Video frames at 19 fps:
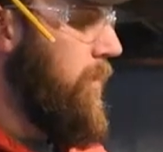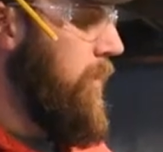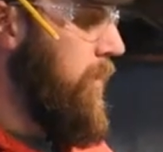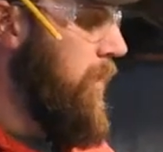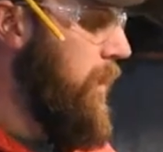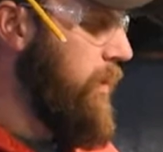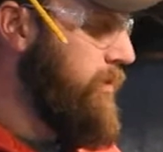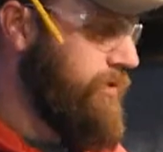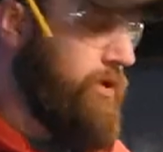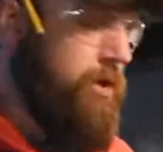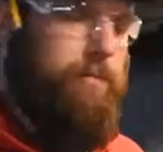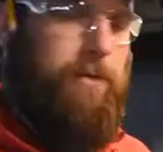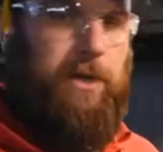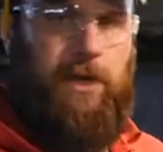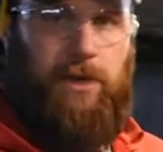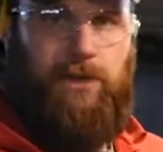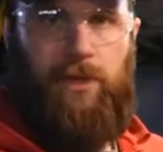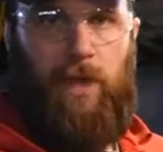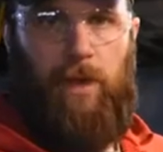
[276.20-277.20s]
Also,
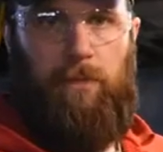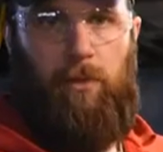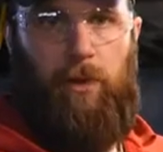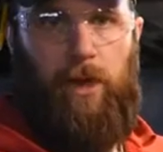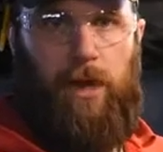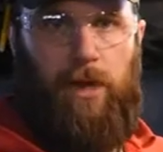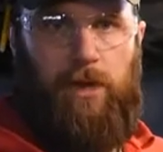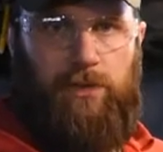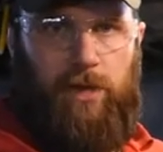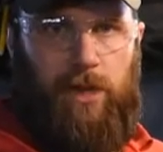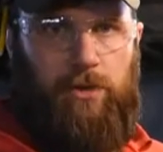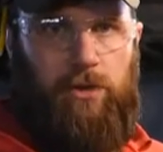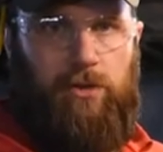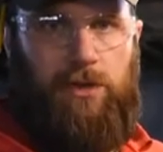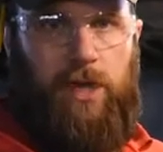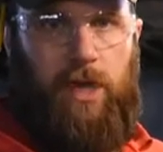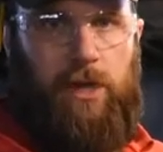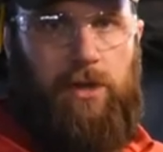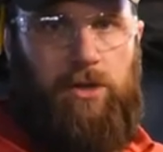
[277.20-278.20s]
because that blade is under
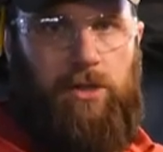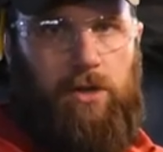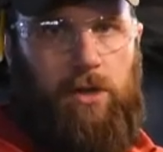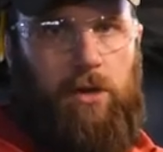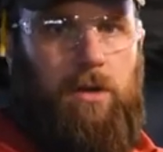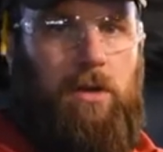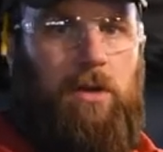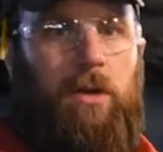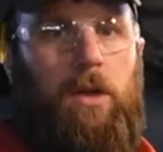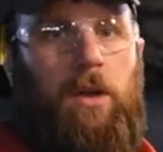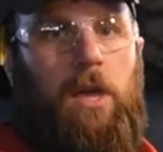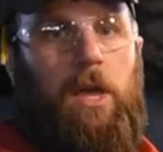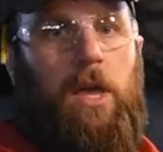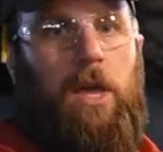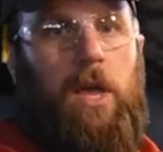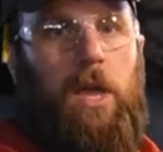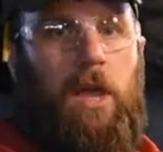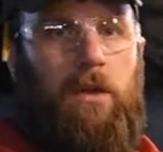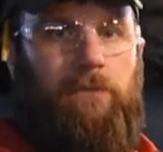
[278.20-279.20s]
tension,
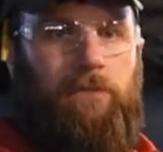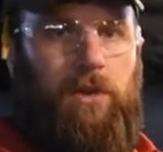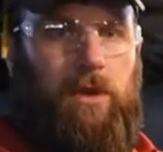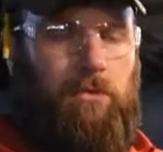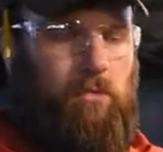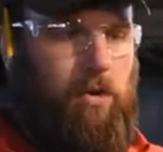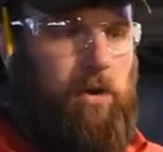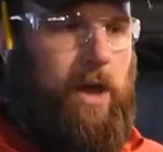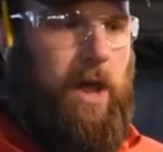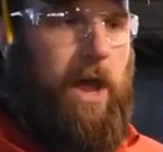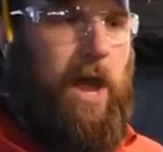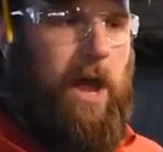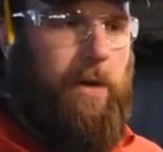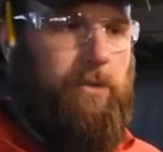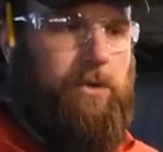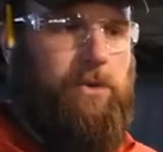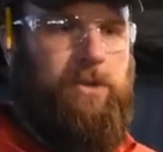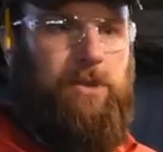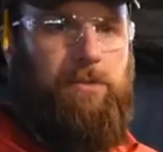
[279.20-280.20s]
if it were to
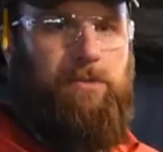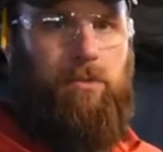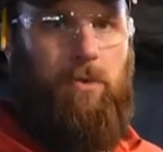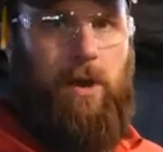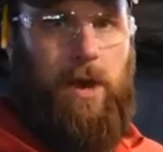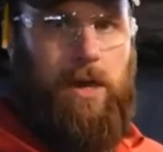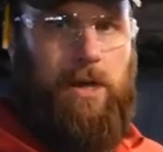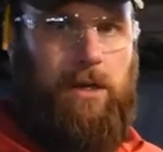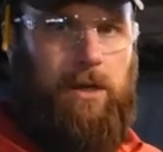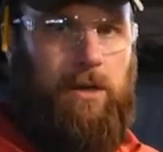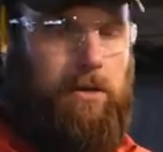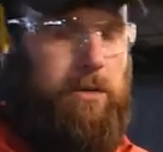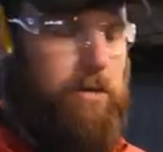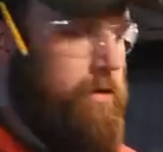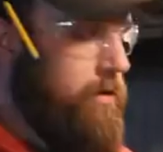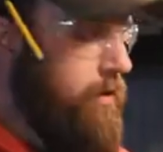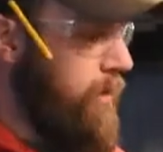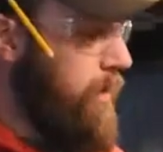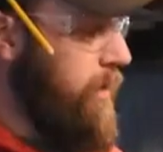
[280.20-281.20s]
happen to break,
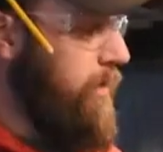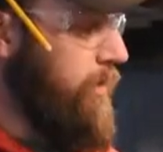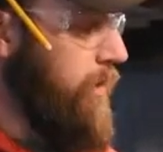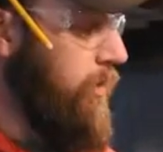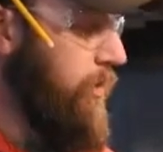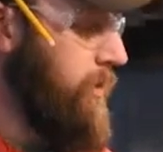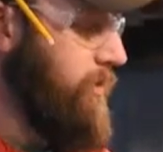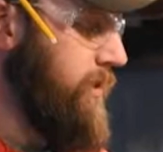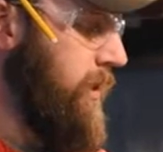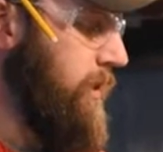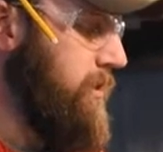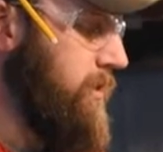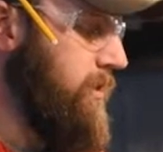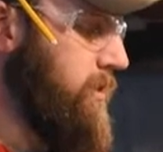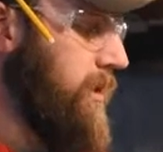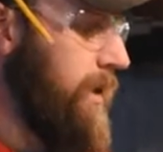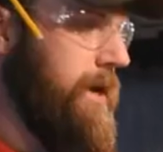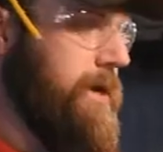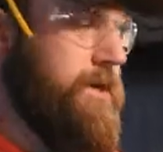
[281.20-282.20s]
there is a
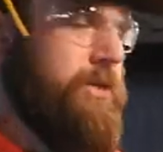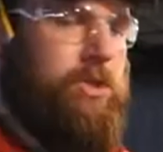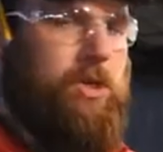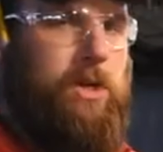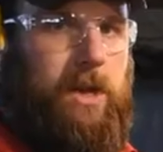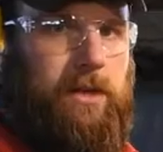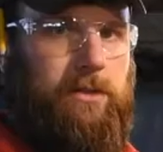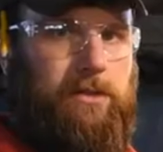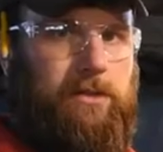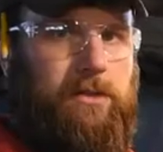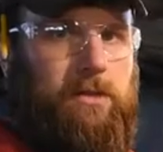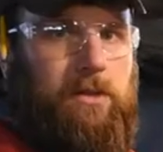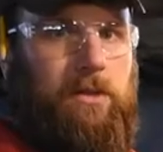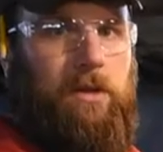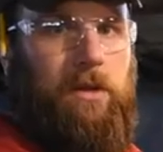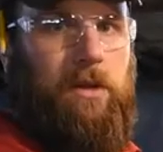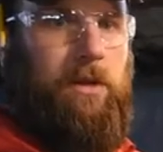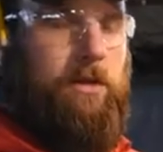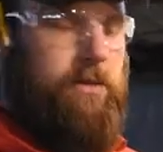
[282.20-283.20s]
slight chance
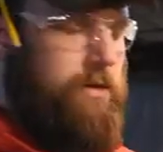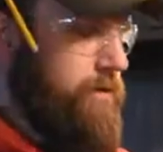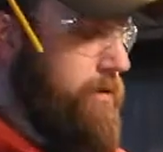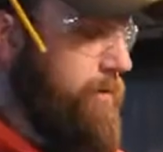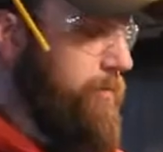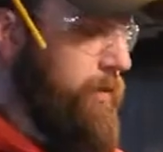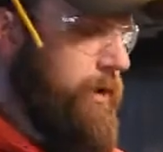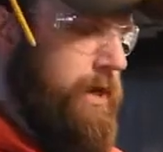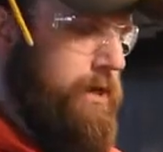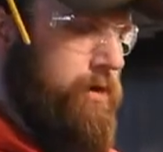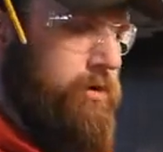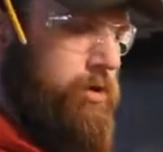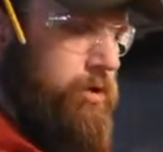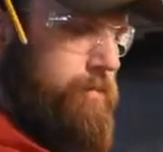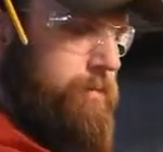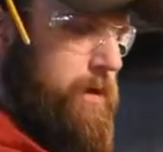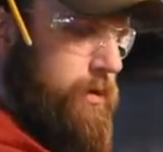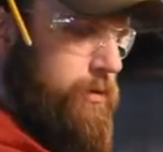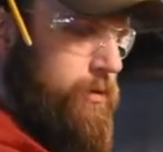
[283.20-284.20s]
that the blade
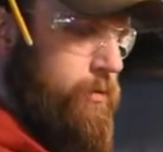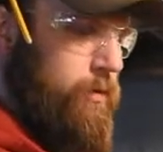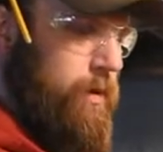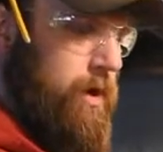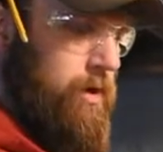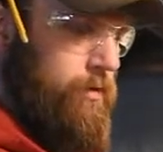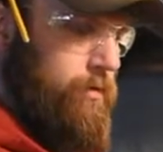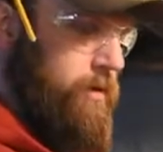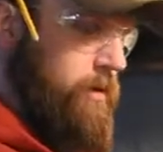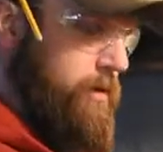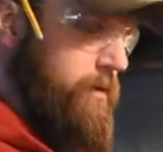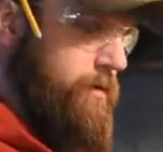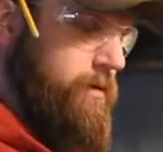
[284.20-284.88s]
could be thrown